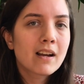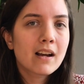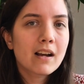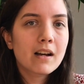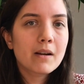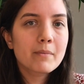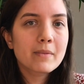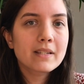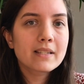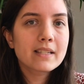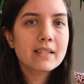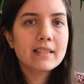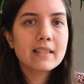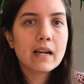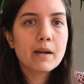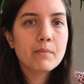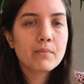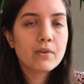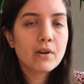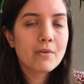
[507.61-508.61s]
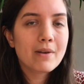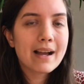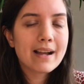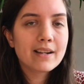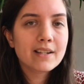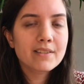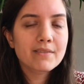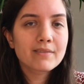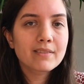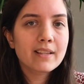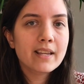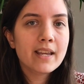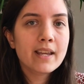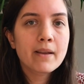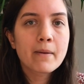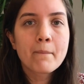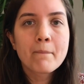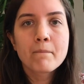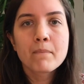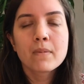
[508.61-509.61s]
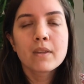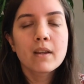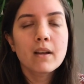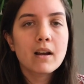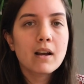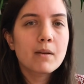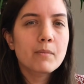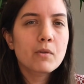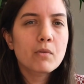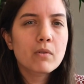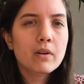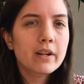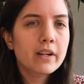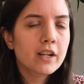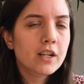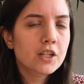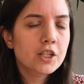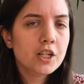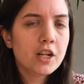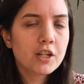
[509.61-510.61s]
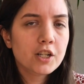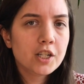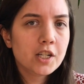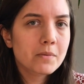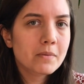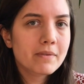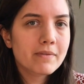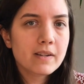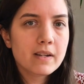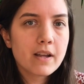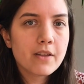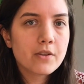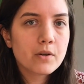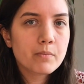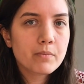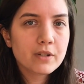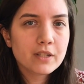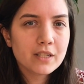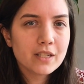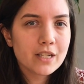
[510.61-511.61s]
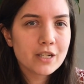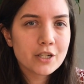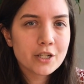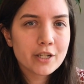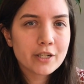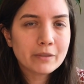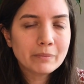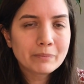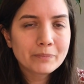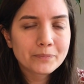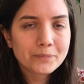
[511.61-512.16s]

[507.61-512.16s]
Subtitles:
and did that proactively or in conjunction with another procedure.